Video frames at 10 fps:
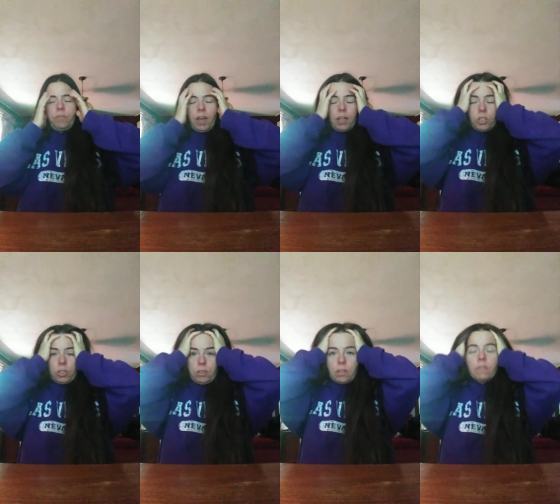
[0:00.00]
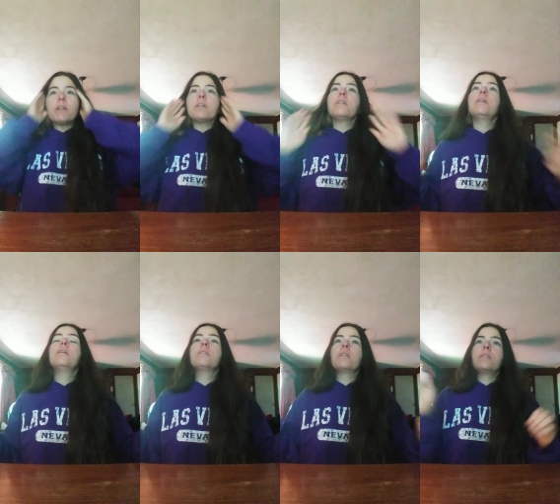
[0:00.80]
fashion, in a
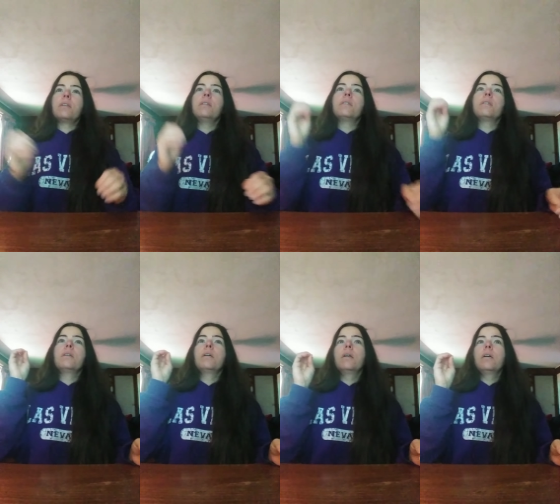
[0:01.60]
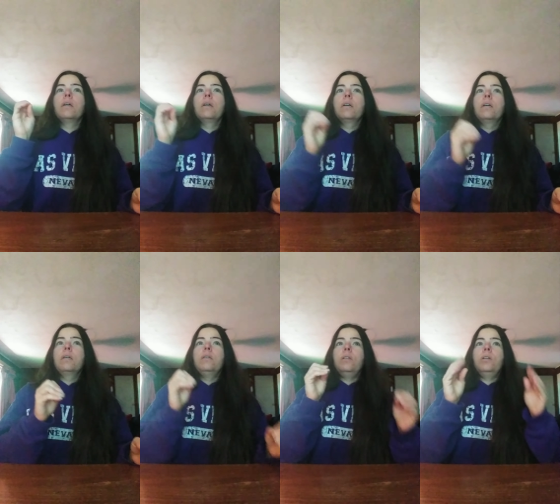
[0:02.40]
very succinct,
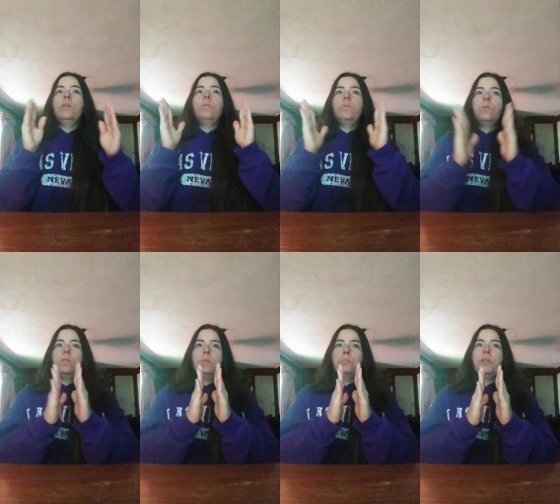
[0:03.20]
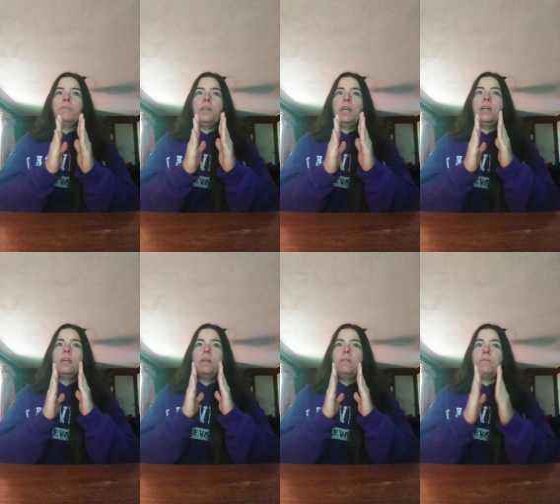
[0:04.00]
you know,
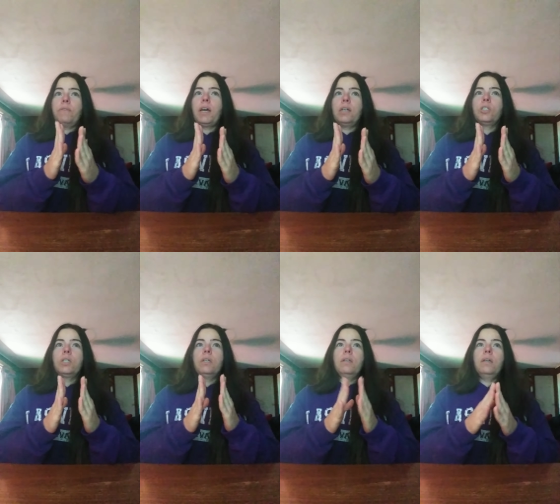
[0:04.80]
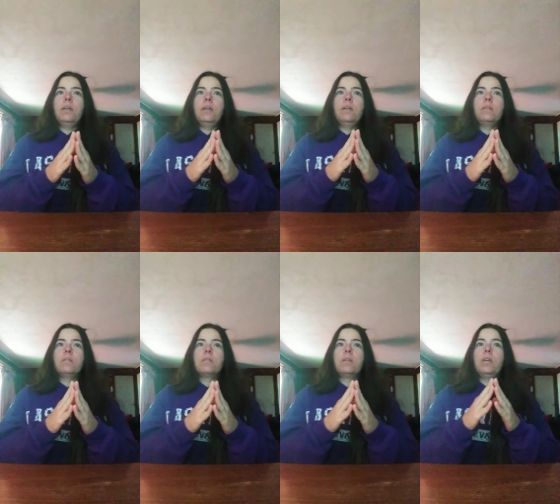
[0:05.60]
abbreviated fashion
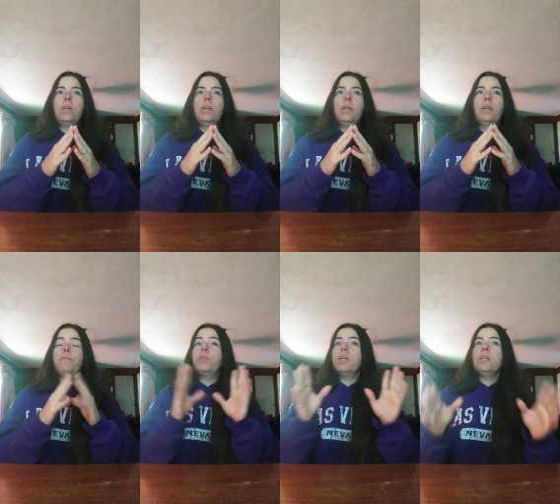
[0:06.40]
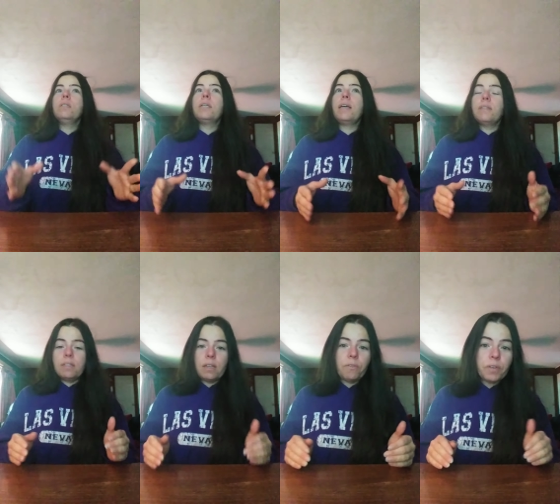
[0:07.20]
is, if you're going to take the
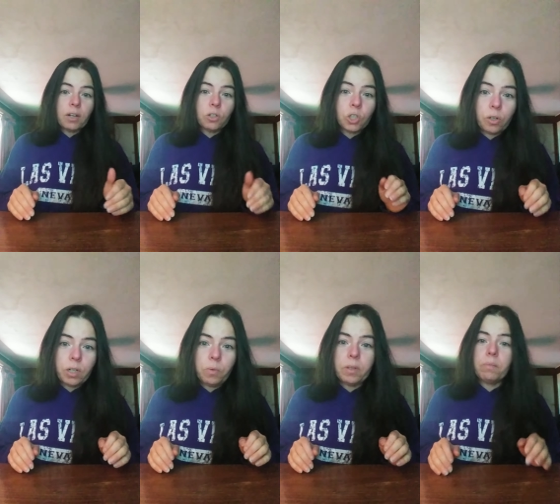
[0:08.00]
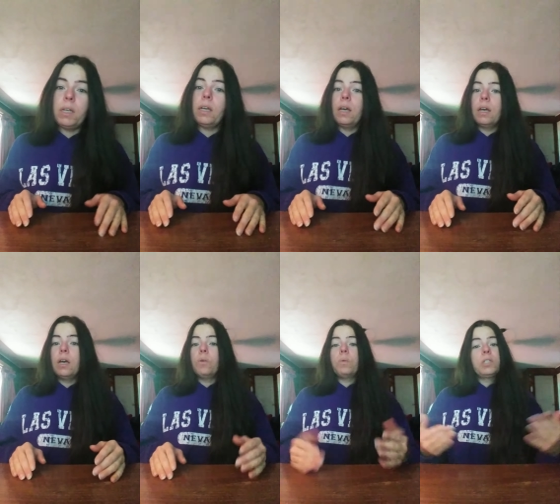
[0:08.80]
self-care journey with me,
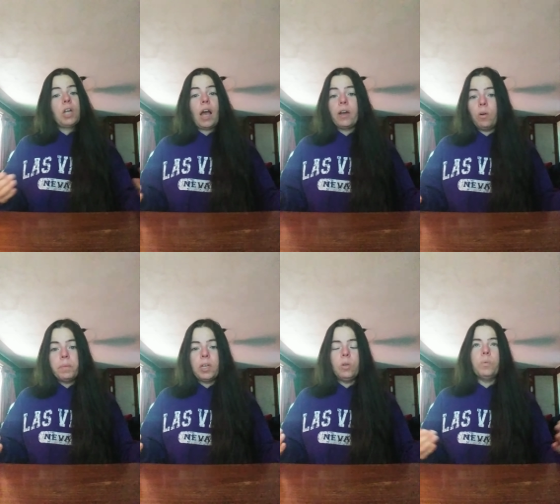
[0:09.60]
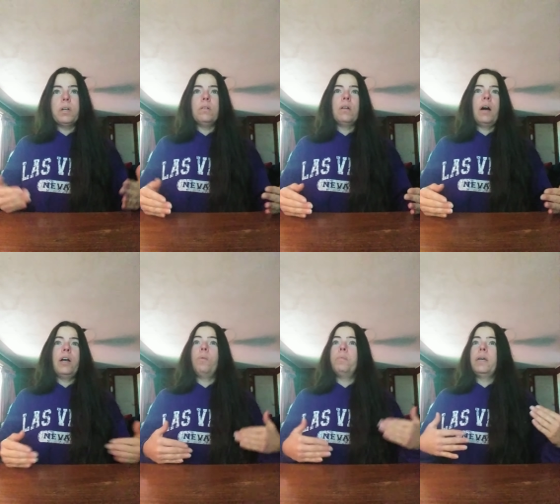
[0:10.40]
which I hope that you will. I
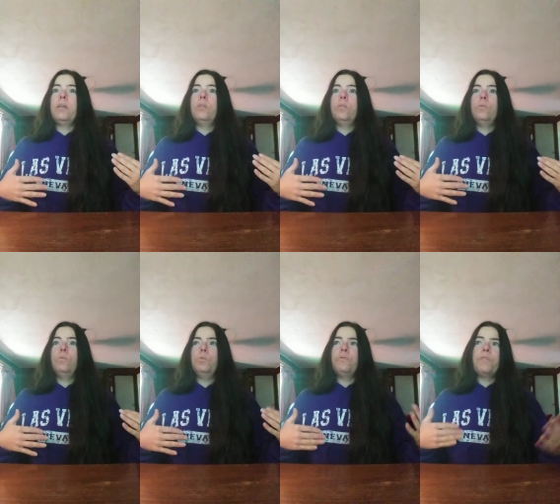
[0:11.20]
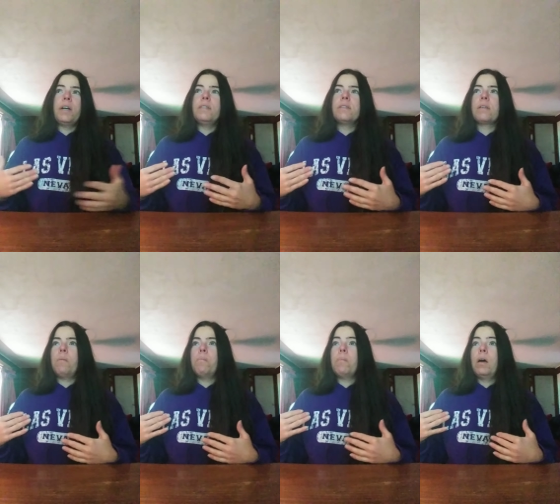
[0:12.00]
hope that you will find
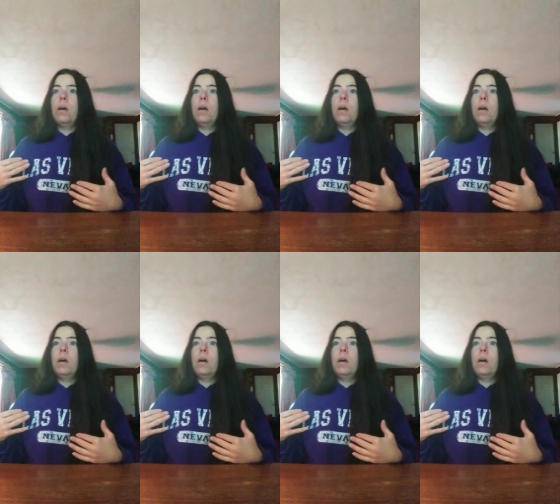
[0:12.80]
some